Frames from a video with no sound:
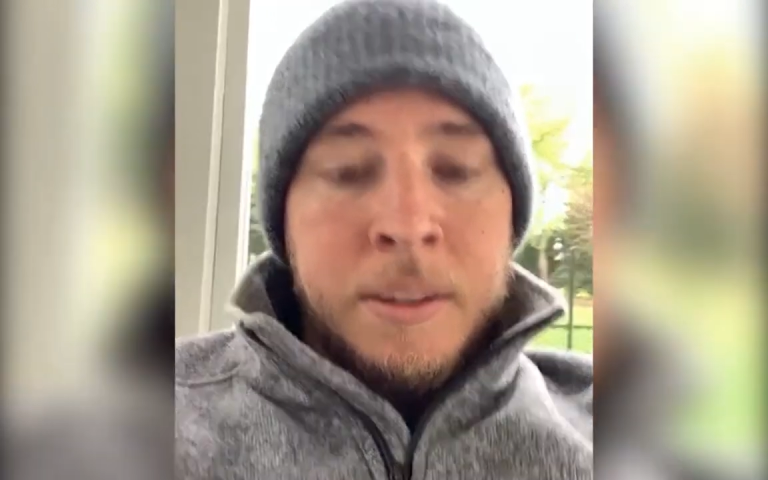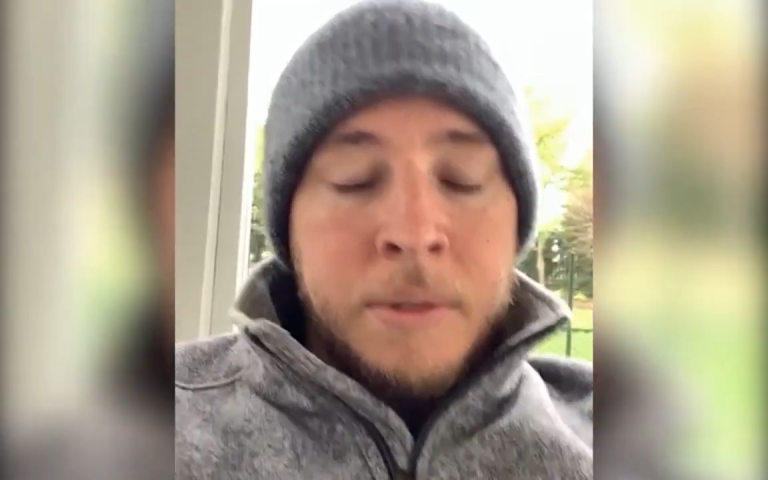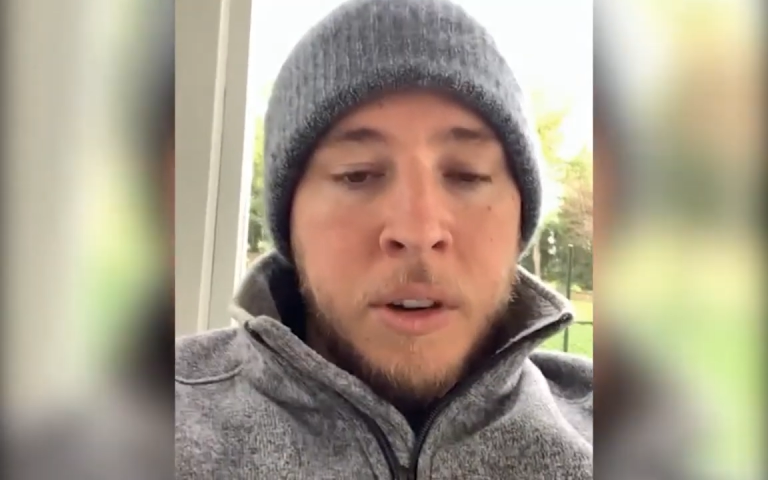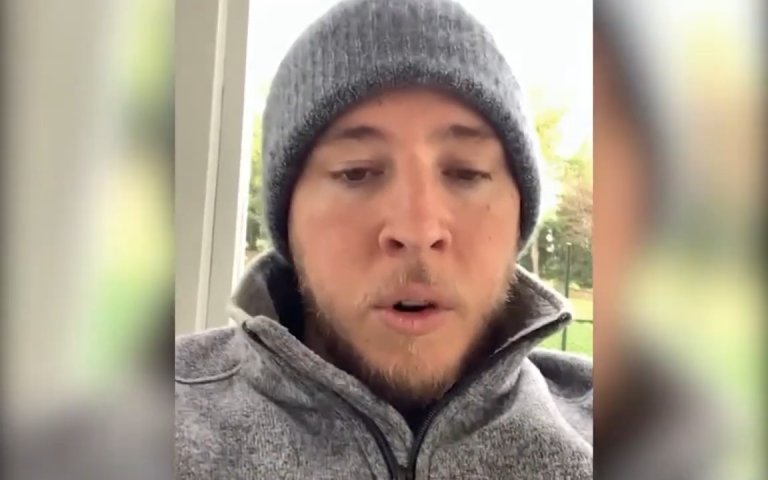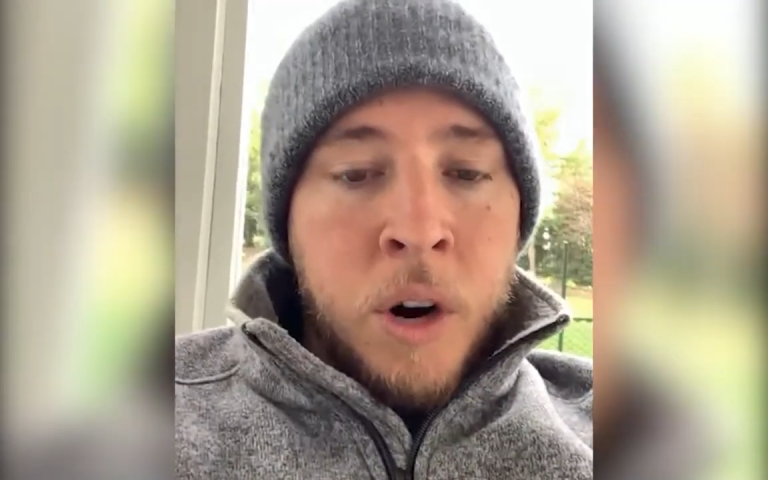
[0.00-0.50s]

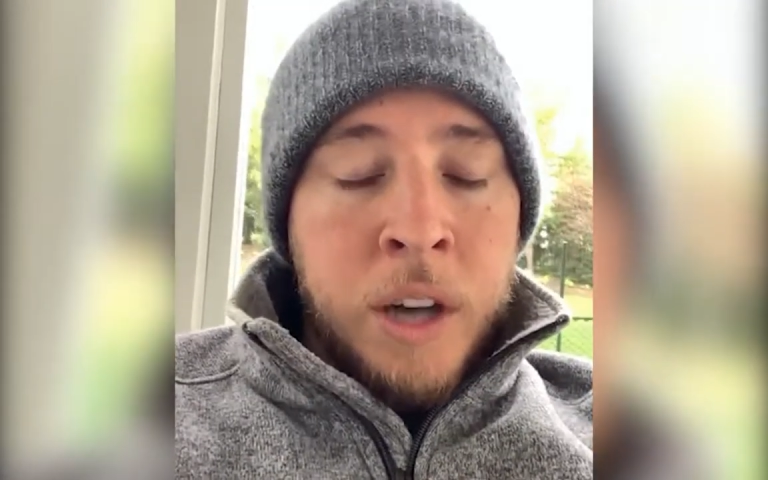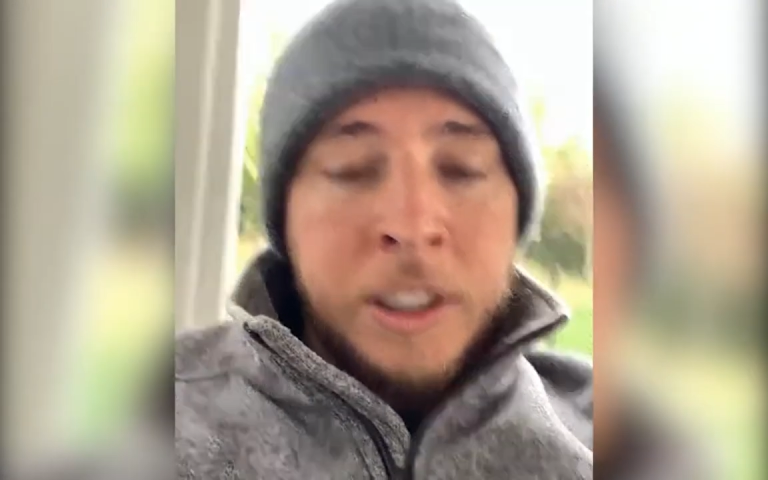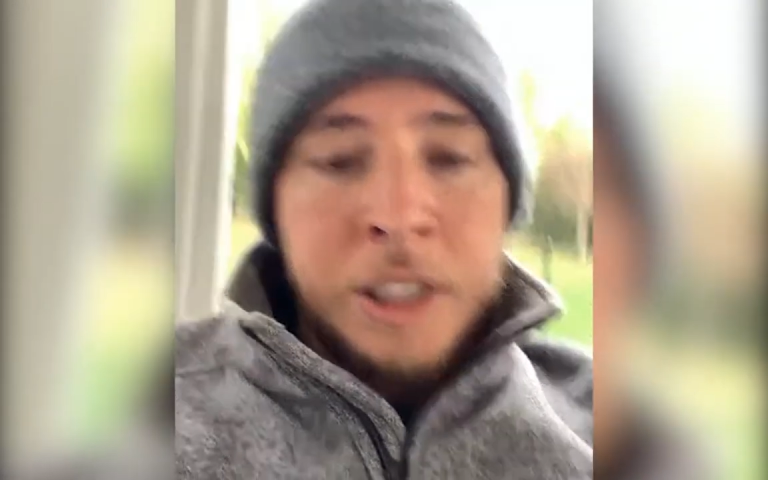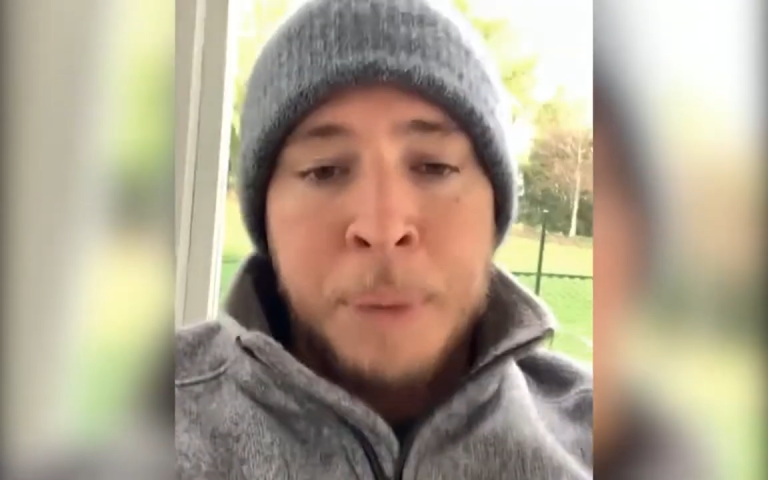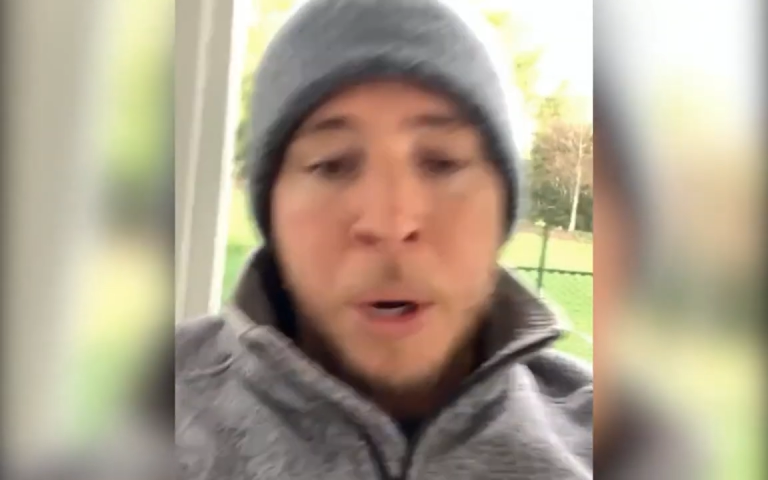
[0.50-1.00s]
and or
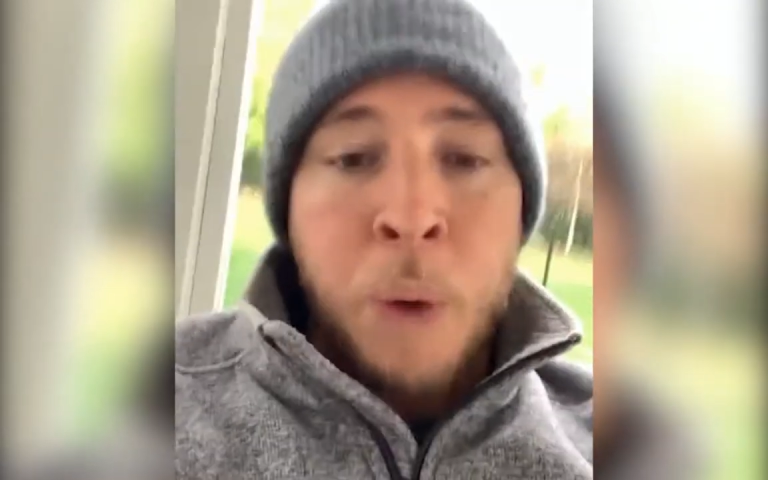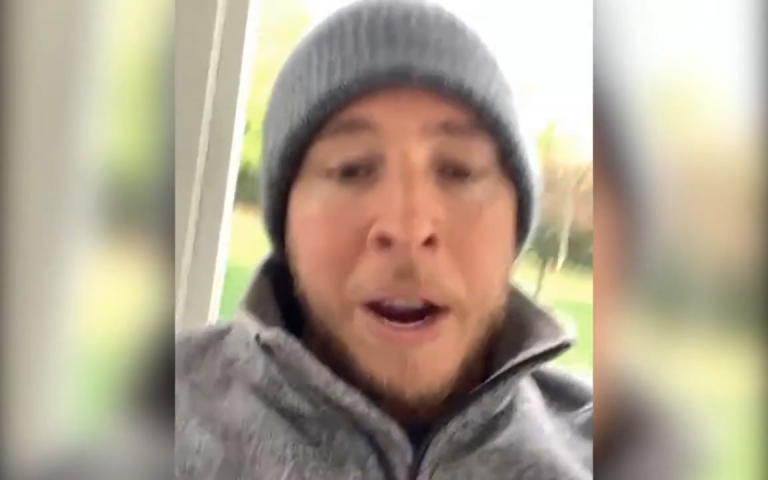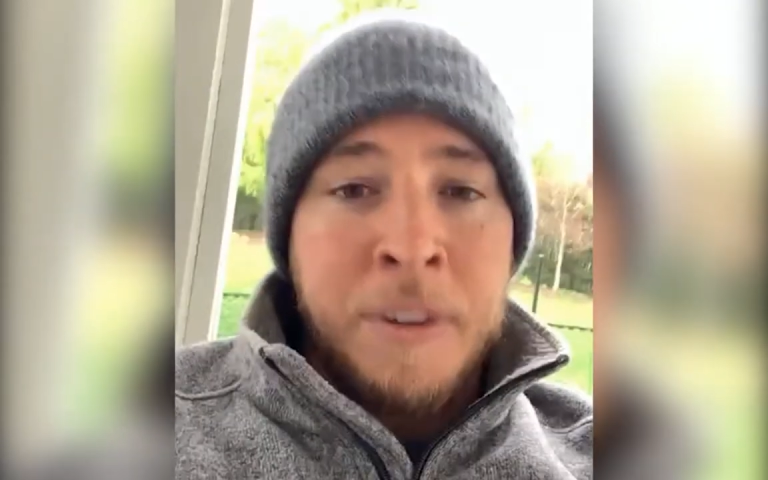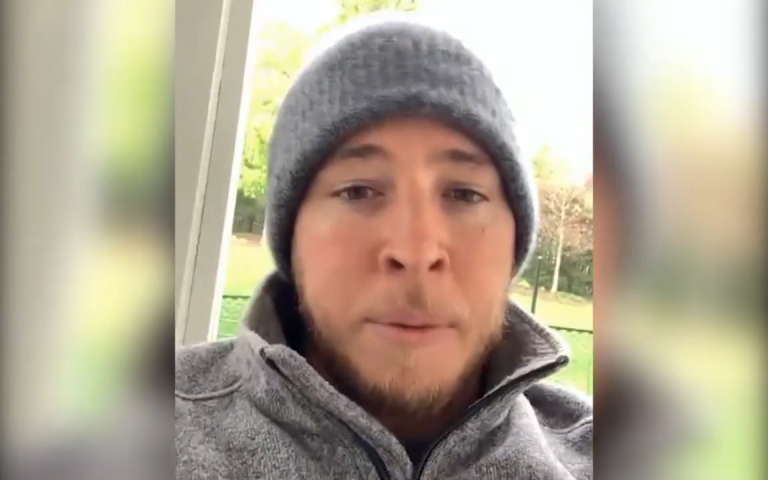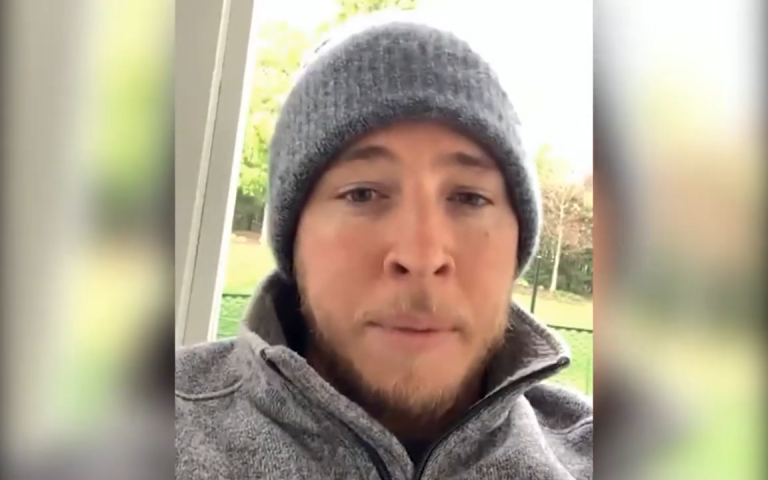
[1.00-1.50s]
at least be
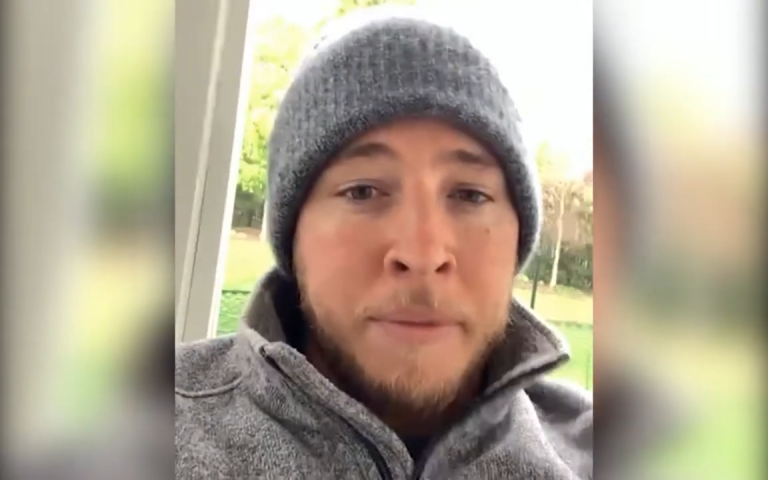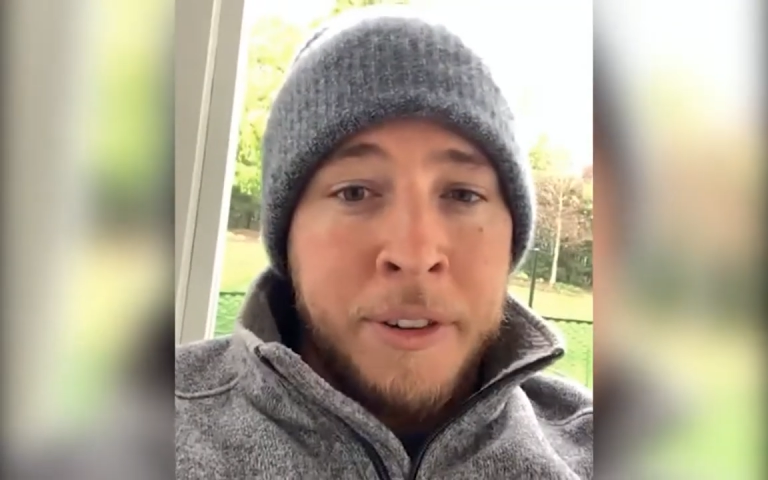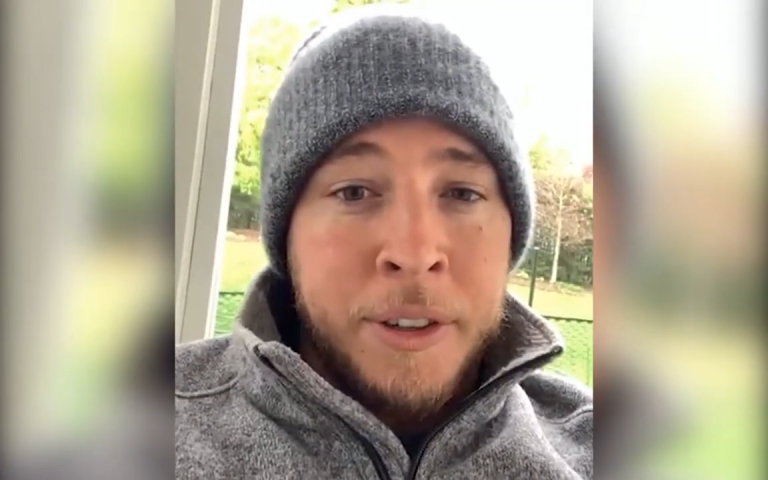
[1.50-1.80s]
away from them